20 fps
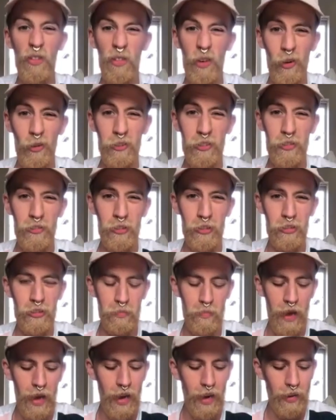you've just
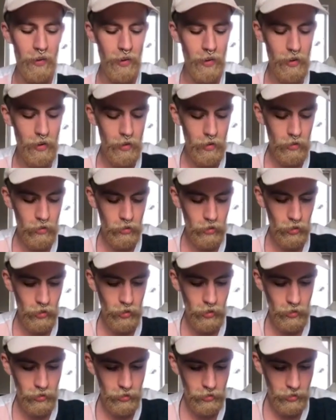made, just
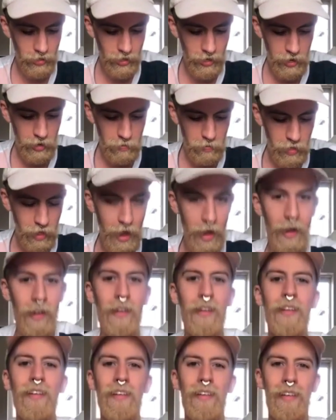to keep that
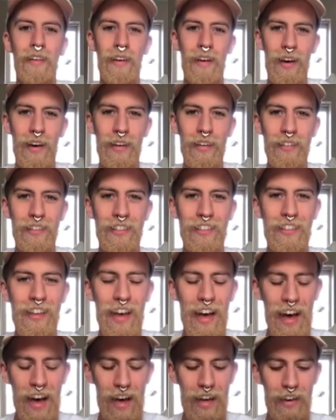nice
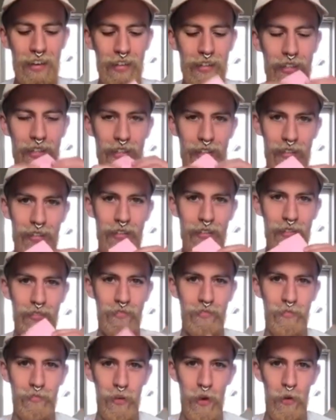and
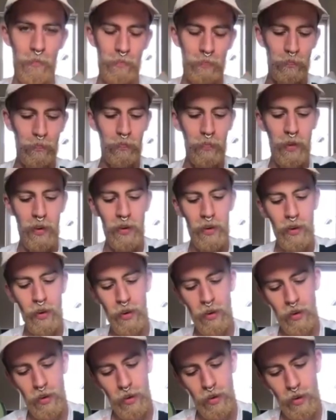firm.
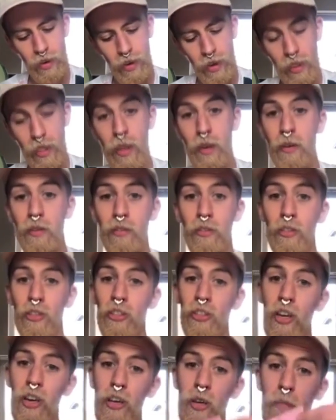And then just turn your
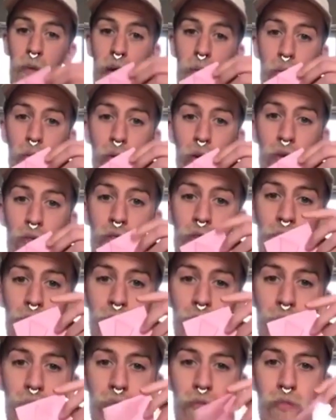paper over,
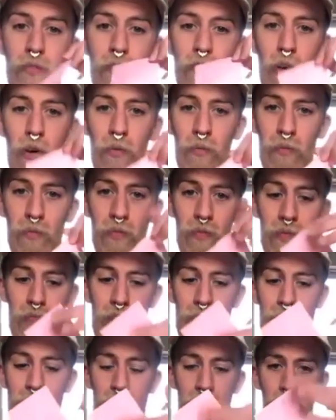so this
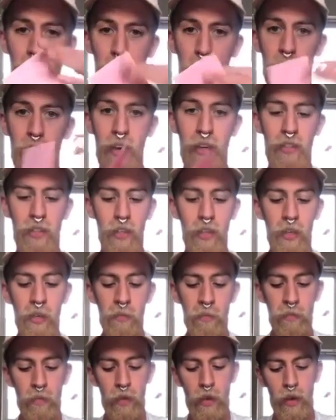side will be facing you,
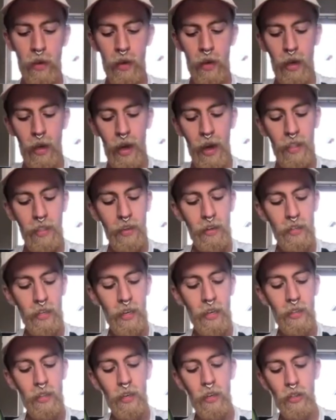and then take the
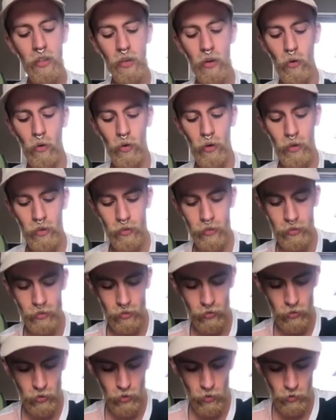other corners
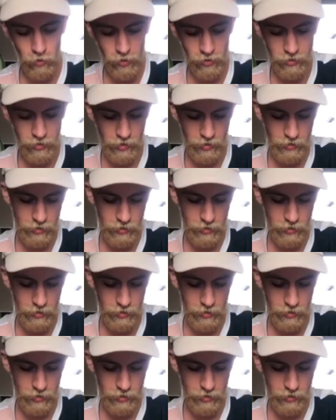to the center.